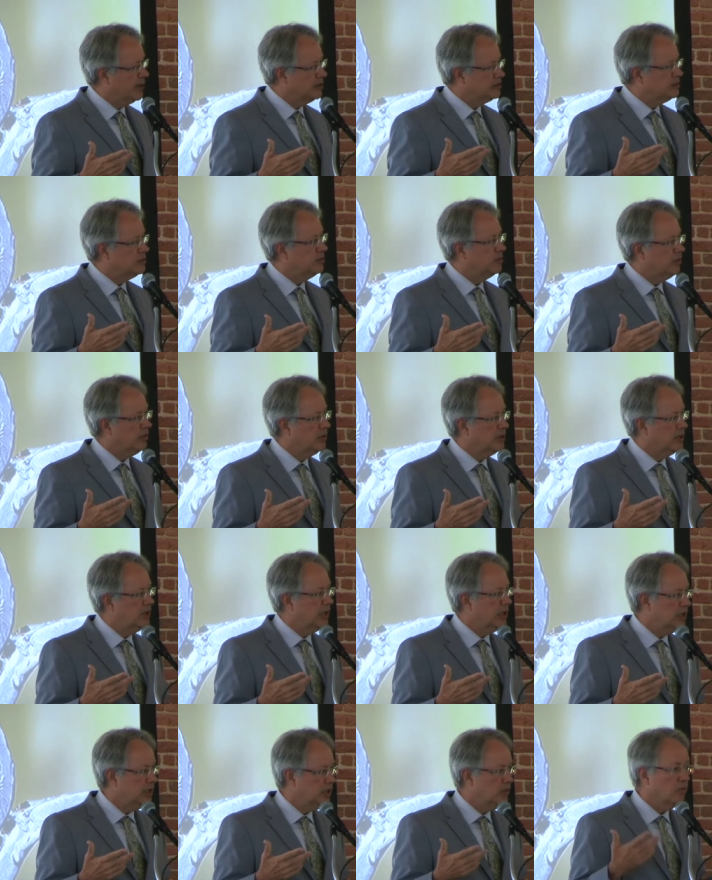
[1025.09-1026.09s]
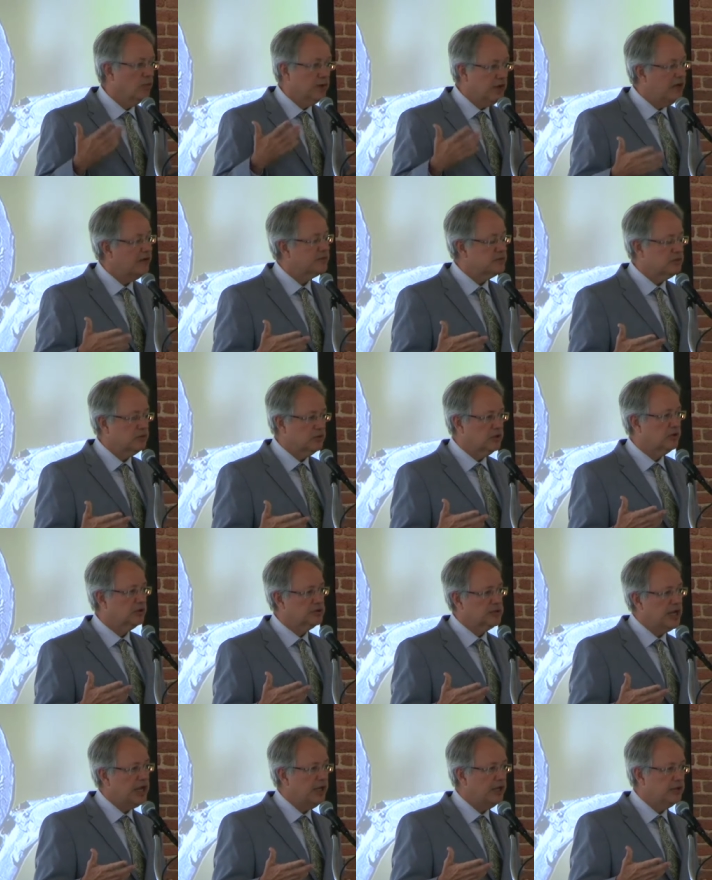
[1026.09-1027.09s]
our superintendent. We have some real
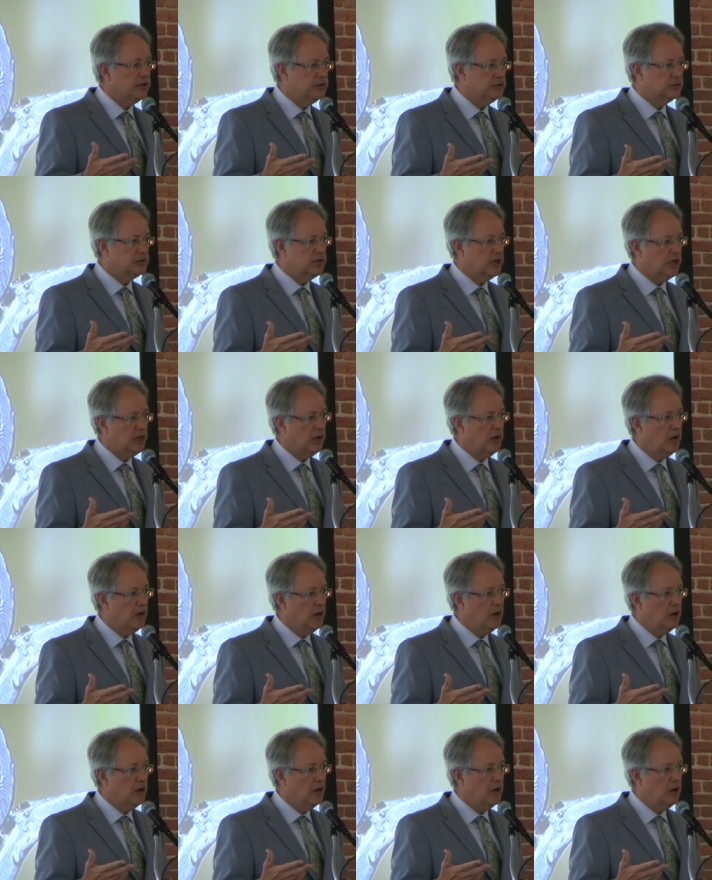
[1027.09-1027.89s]
challenges there.